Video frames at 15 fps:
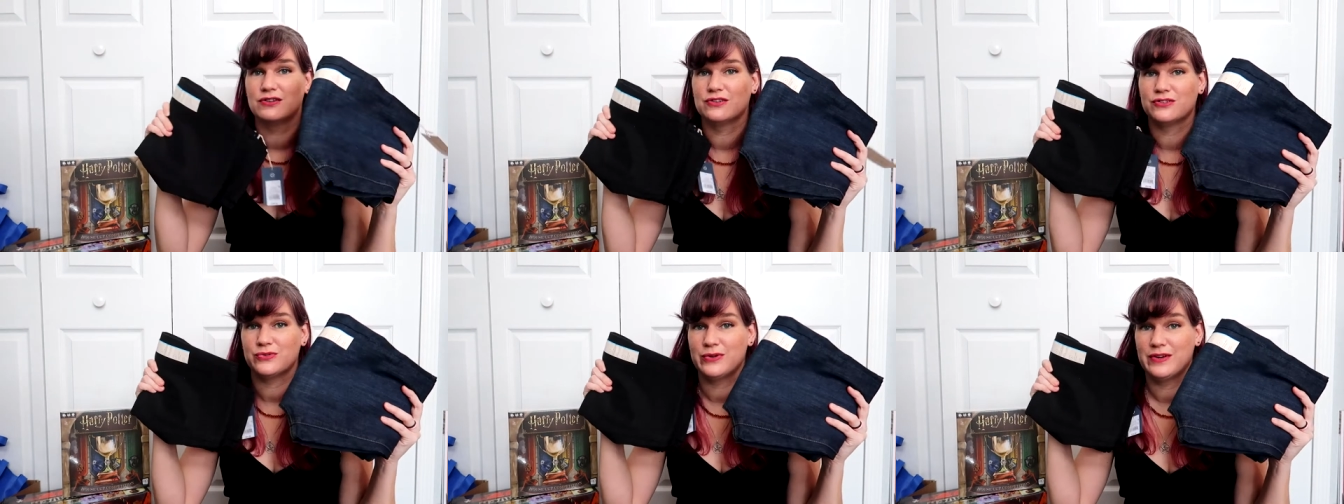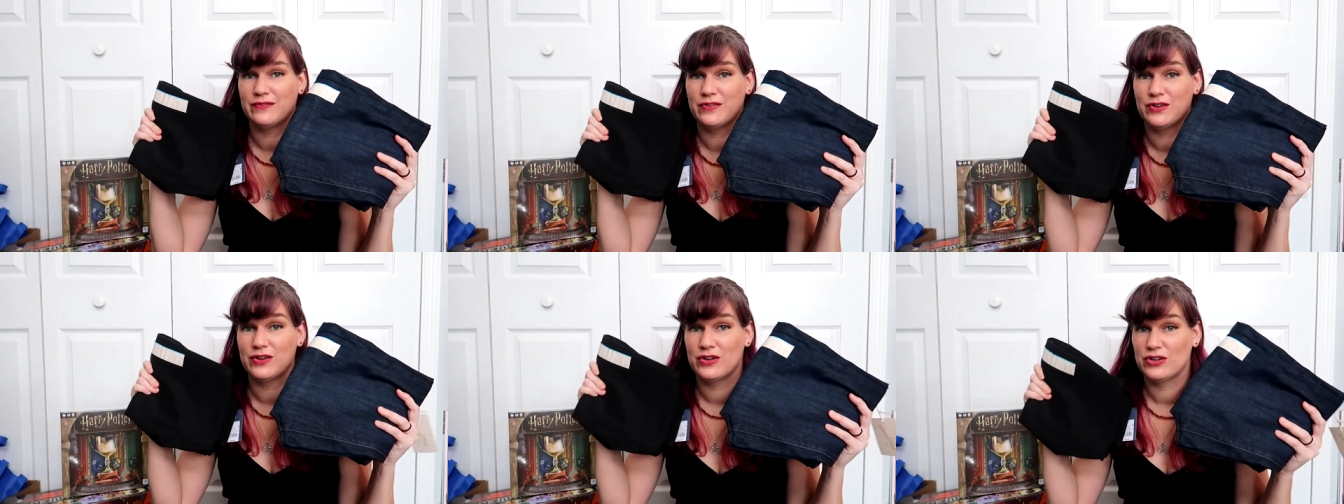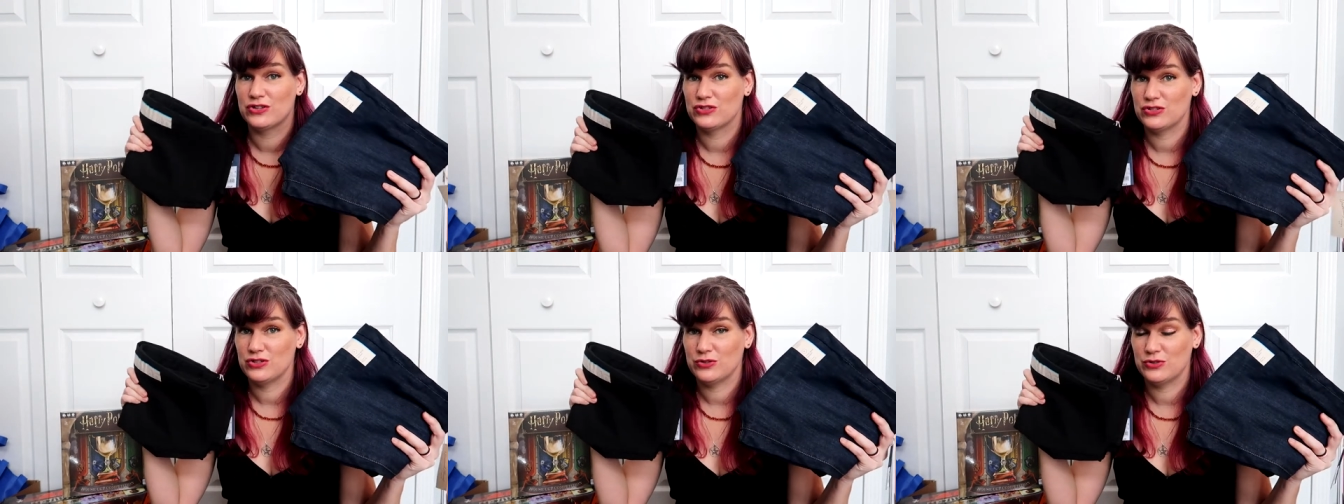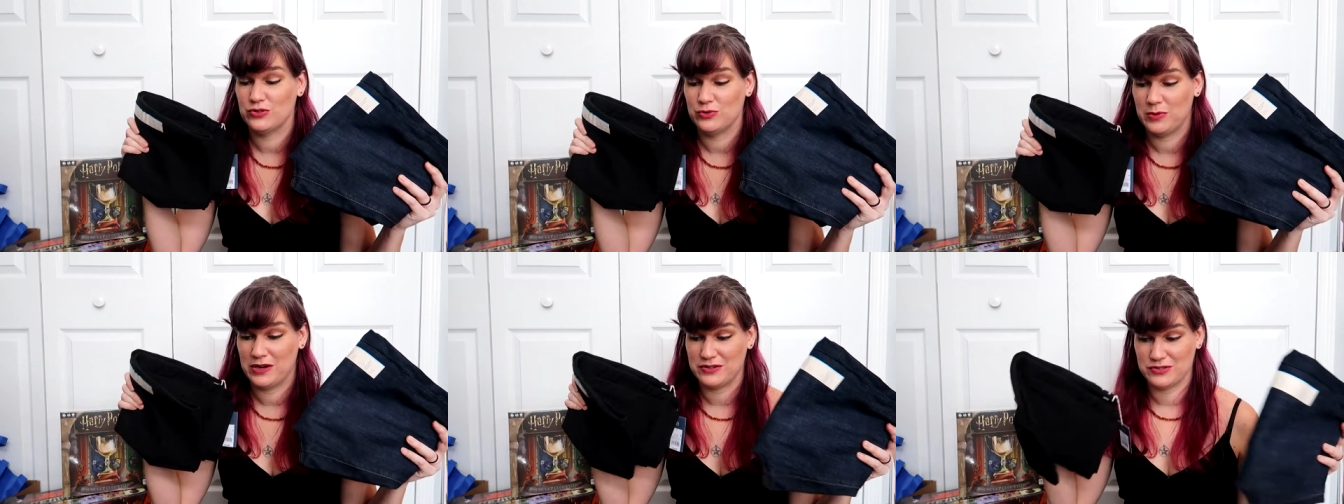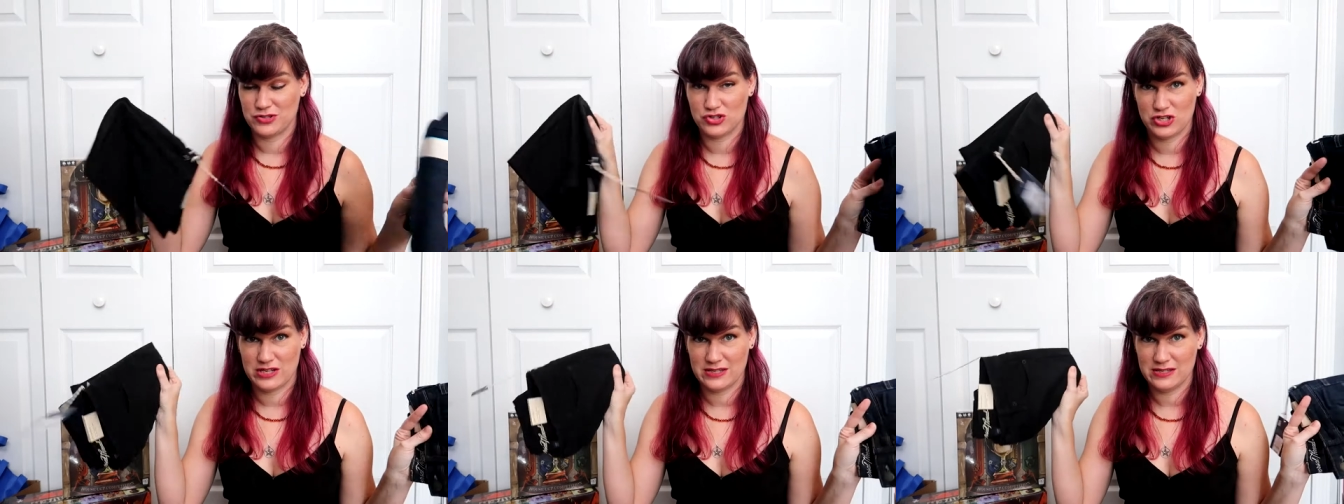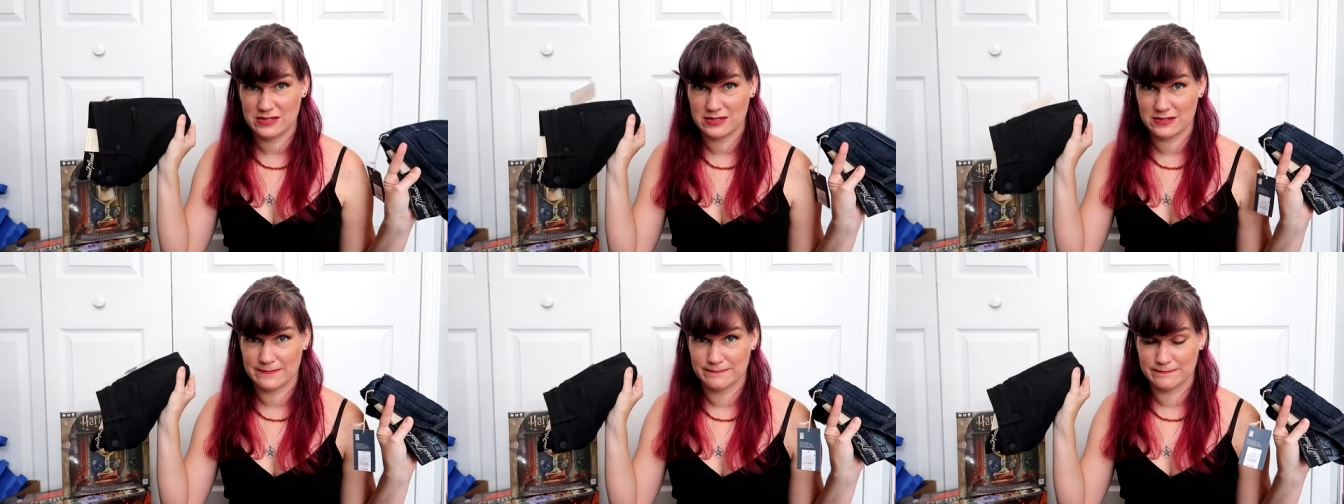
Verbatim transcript: So we have two new pairs of jeans.